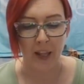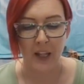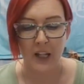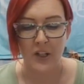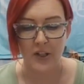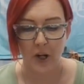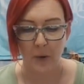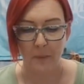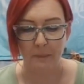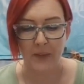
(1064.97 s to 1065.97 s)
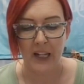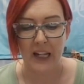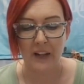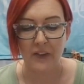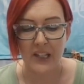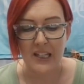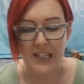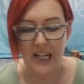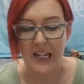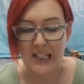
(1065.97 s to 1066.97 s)
So if this
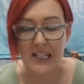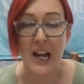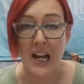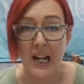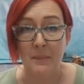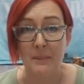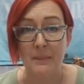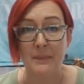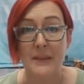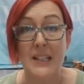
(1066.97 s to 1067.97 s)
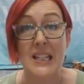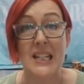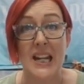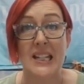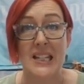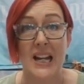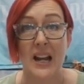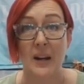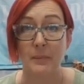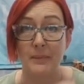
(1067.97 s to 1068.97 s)
takes time, this takes
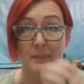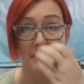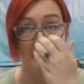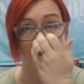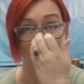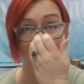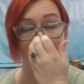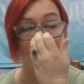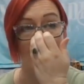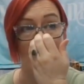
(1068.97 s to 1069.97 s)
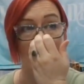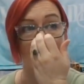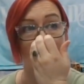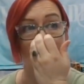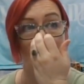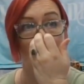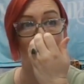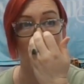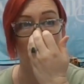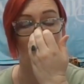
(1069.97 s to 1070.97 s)
time. It does get
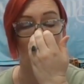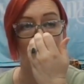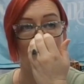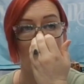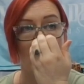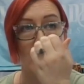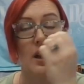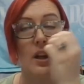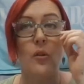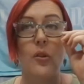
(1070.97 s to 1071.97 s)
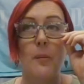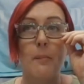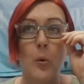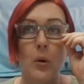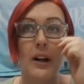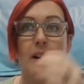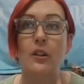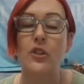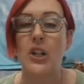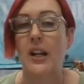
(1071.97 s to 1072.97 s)
quicker the more
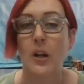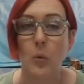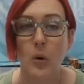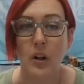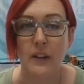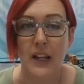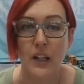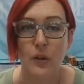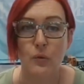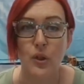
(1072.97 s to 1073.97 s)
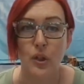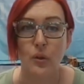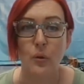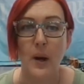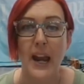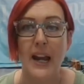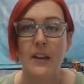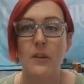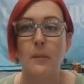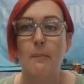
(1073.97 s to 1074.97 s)
energetic work that you do
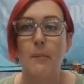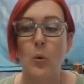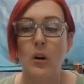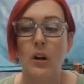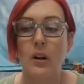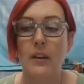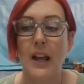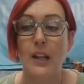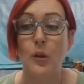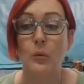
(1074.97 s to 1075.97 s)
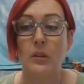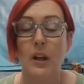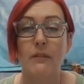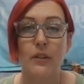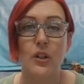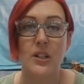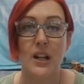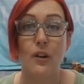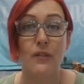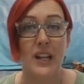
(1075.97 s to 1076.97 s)
and the more that you love
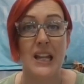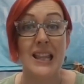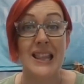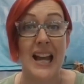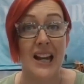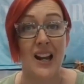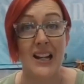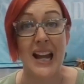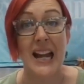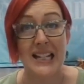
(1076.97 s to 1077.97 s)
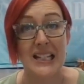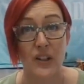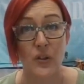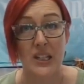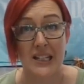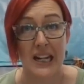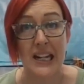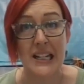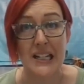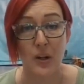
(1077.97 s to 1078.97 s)
yourself in that unideal
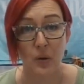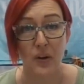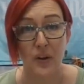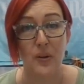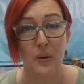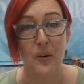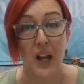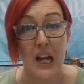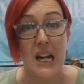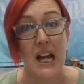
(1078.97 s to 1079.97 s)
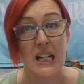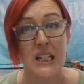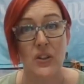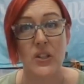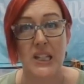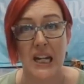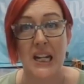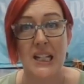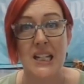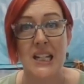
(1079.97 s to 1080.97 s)
state, quote unquote, unideal state,